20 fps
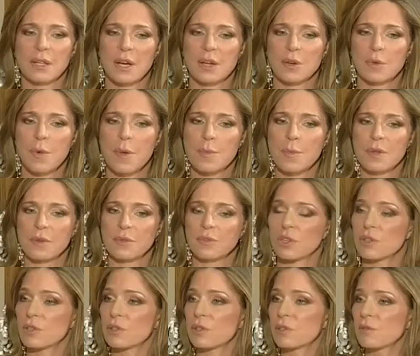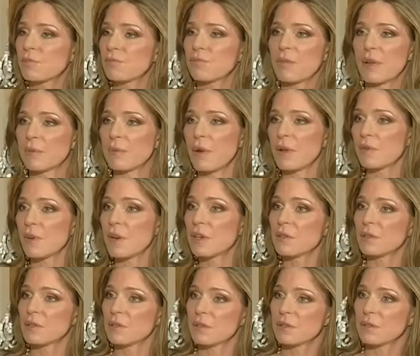young women, just like my
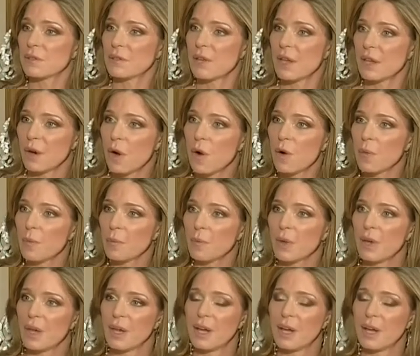friends at home.